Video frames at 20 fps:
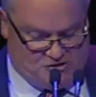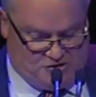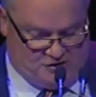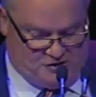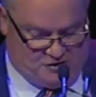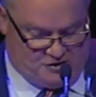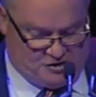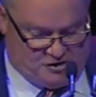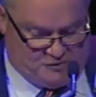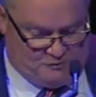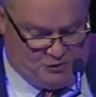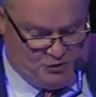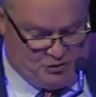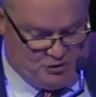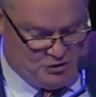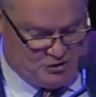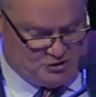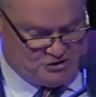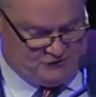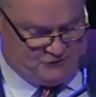Do some
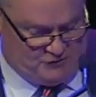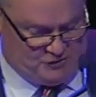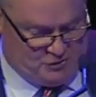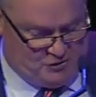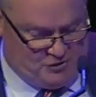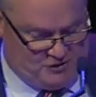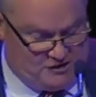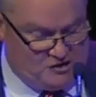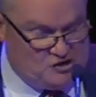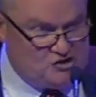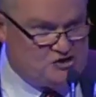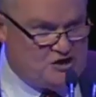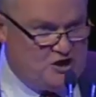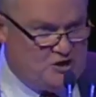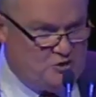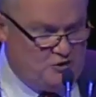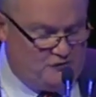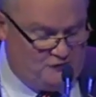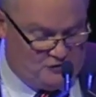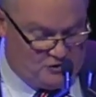penance and
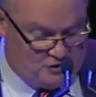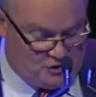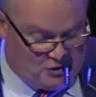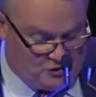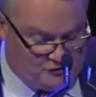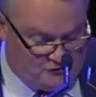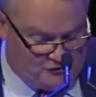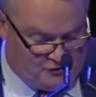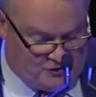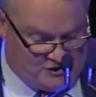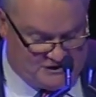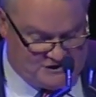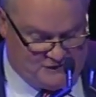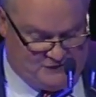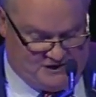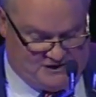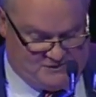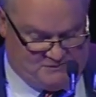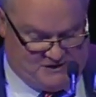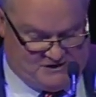promise to mend our ways a
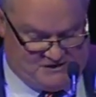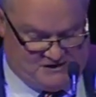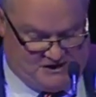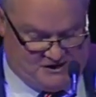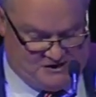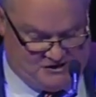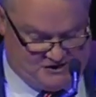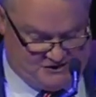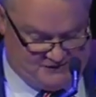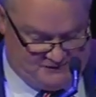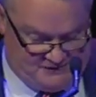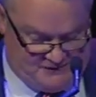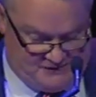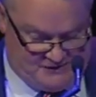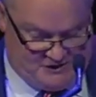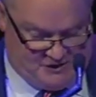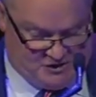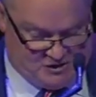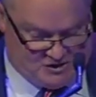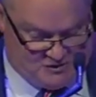little bit.
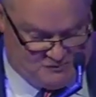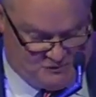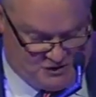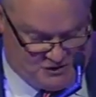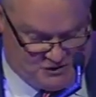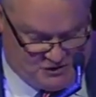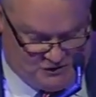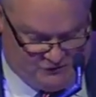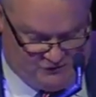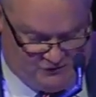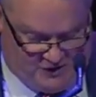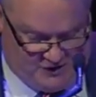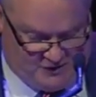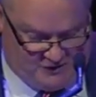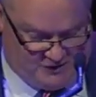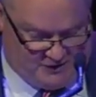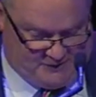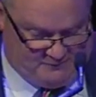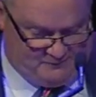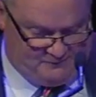Use this as an
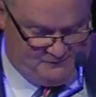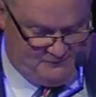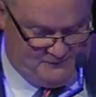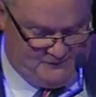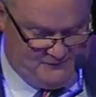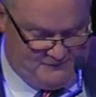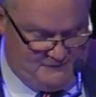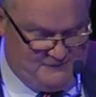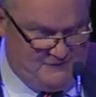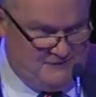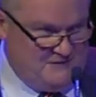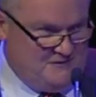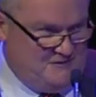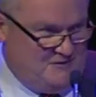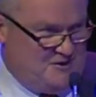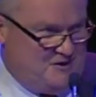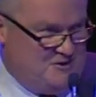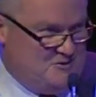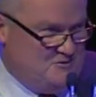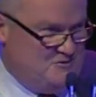opportunity to purge, if you
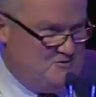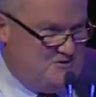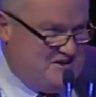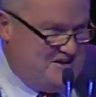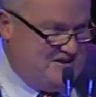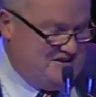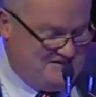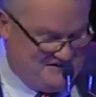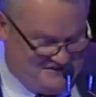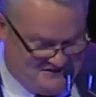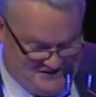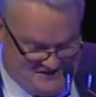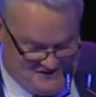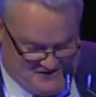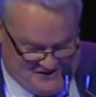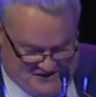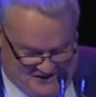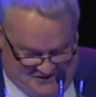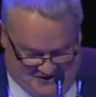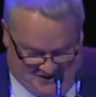like, and shake off the
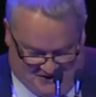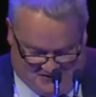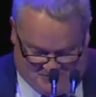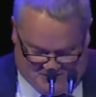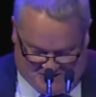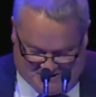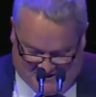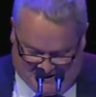confines of